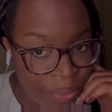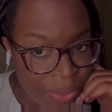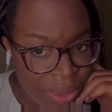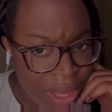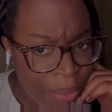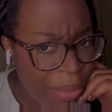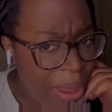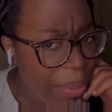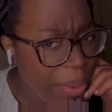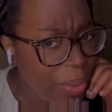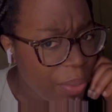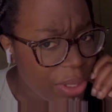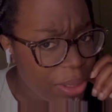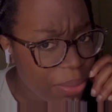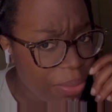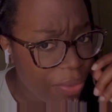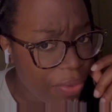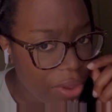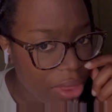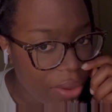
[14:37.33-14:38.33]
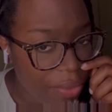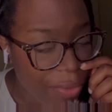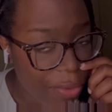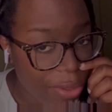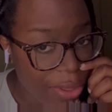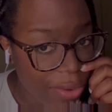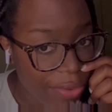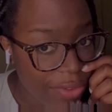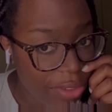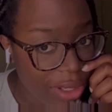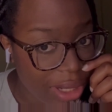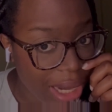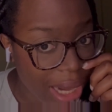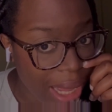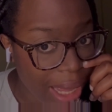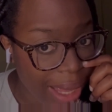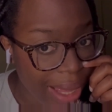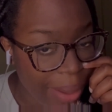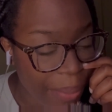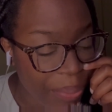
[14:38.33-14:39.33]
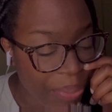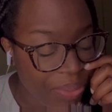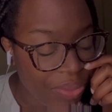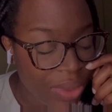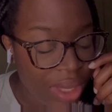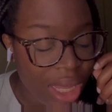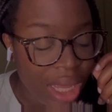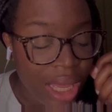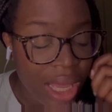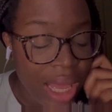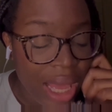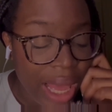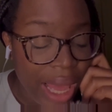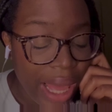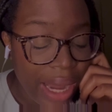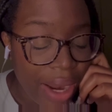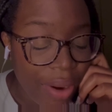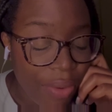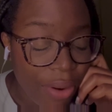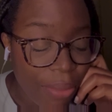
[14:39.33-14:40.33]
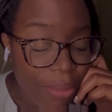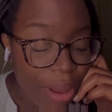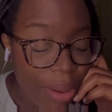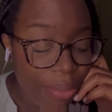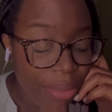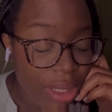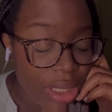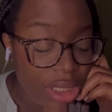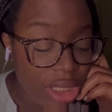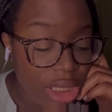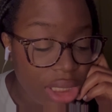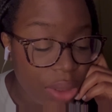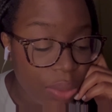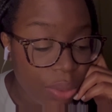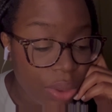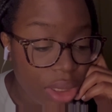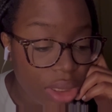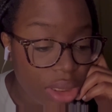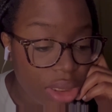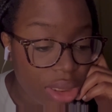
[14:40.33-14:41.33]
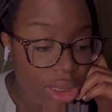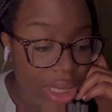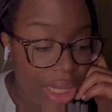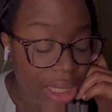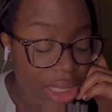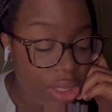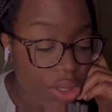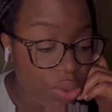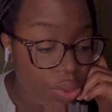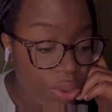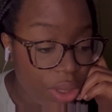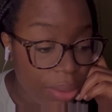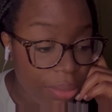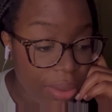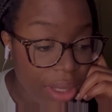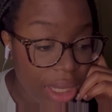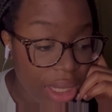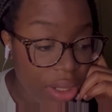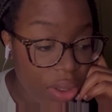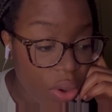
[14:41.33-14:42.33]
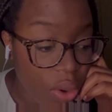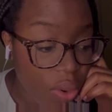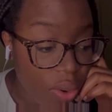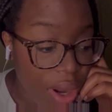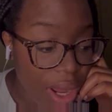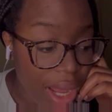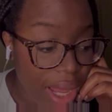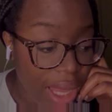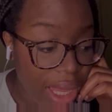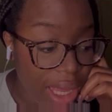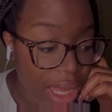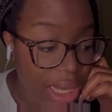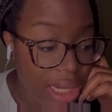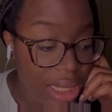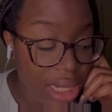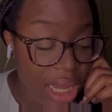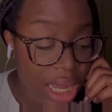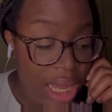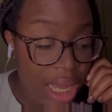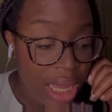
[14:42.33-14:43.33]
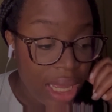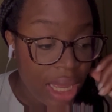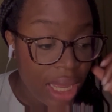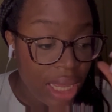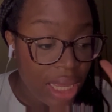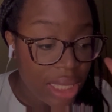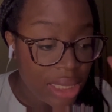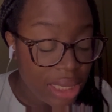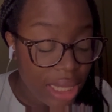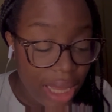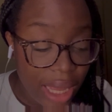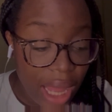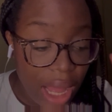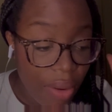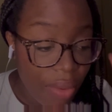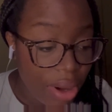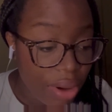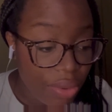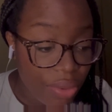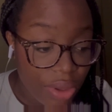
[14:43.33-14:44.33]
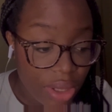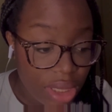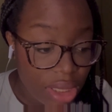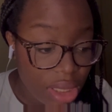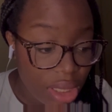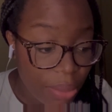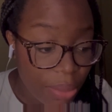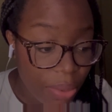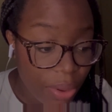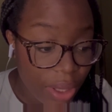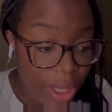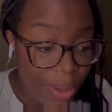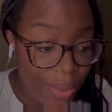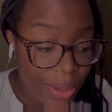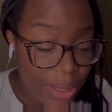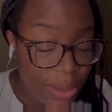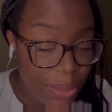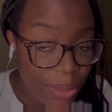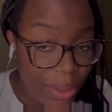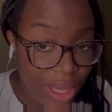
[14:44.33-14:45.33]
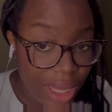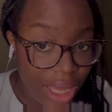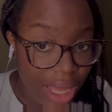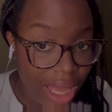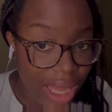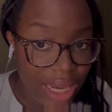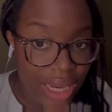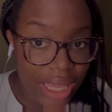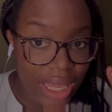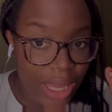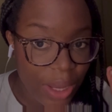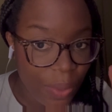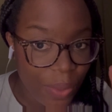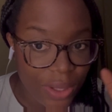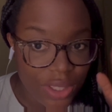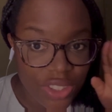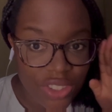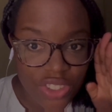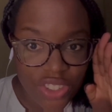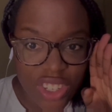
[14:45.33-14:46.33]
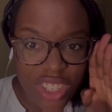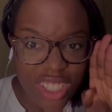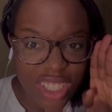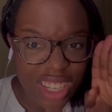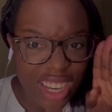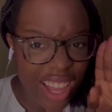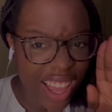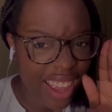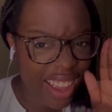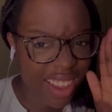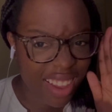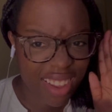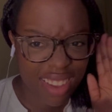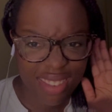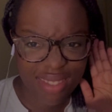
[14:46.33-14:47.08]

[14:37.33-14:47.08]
maybe it was before the 4th of July, and I remember she was like screaming and crying and saying how unreasonable he was being, and he was just like,